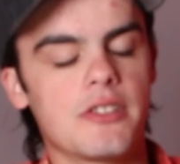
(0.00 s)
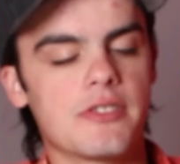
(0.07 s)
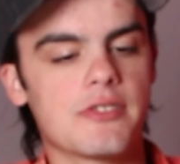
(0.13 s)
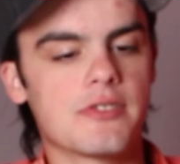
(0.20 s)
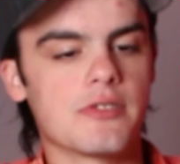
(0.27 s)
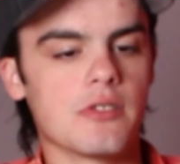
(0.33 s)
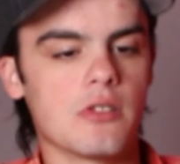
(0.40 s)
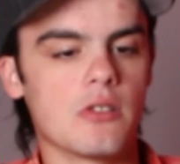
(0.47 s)

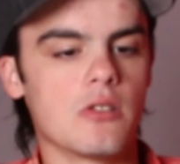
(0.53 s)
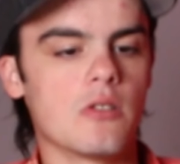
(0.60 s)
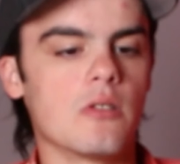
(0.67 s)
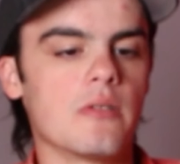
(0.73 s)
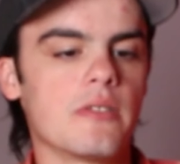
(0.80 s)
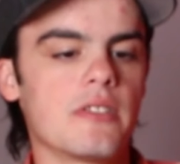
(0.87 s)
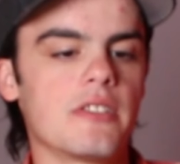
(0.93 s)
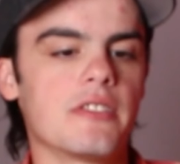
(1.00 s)

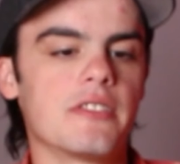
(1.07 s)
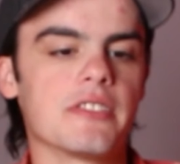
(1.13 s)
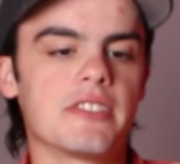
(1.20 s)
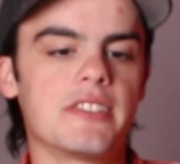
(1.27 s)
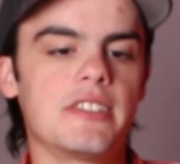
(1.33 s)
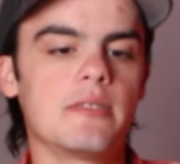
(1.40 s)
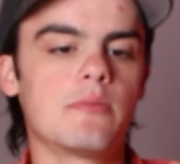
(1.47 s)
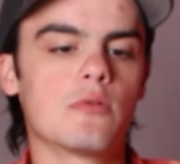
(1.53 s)
So the
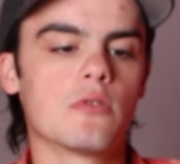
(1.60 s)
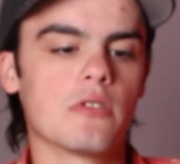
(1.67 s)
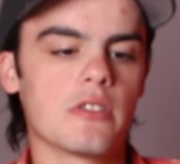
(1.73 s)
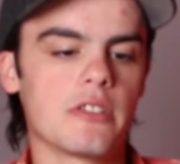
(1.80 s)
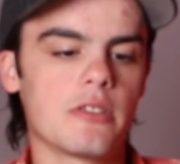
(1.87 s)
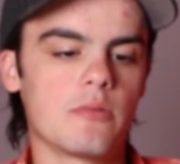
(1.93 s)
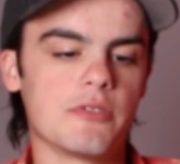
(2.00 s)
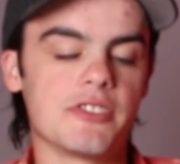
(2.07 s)

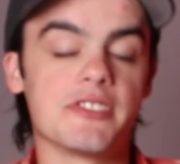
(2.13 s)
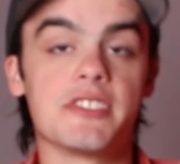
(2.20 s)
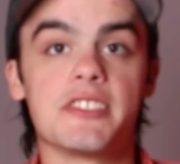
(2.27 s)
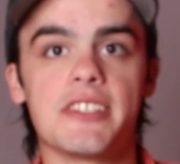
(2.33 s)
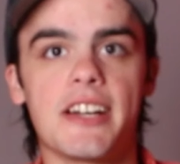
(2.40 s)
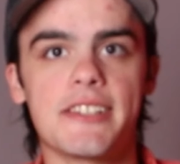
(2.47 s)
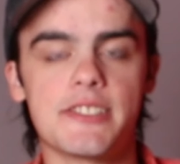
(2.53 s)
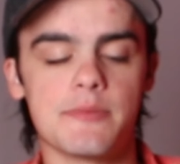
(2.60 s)
keyboard, which is
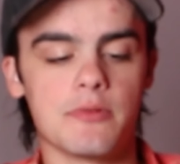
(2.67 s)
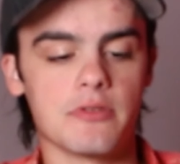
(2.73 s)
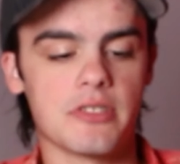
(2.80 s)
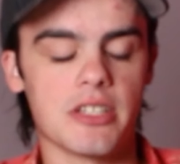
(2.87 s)
detachable,